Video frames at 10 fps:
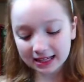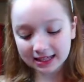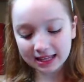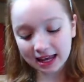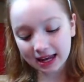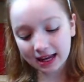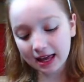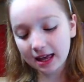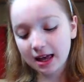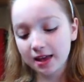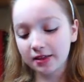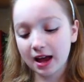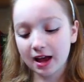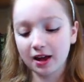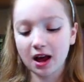Next thing
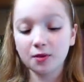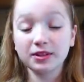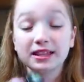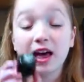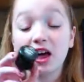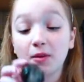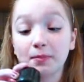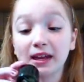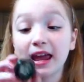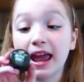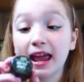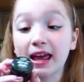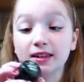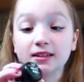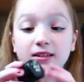that I got was the Helping
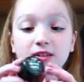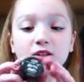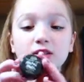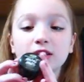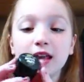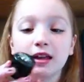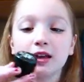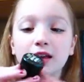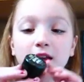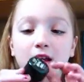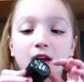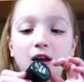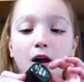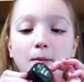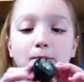Hands. It's just like
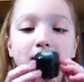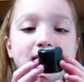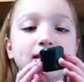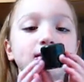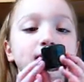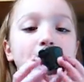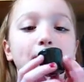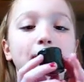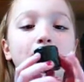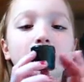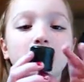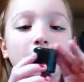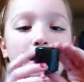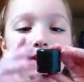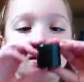a big sample,
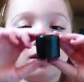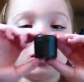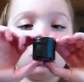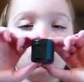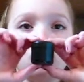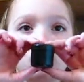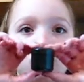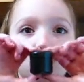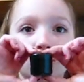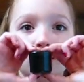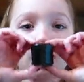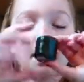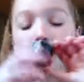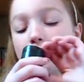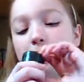like they're huge
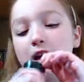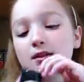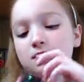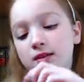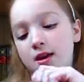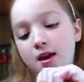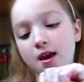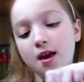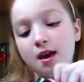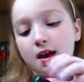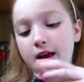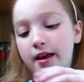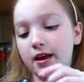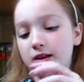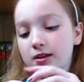sample pots,
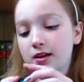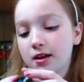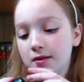and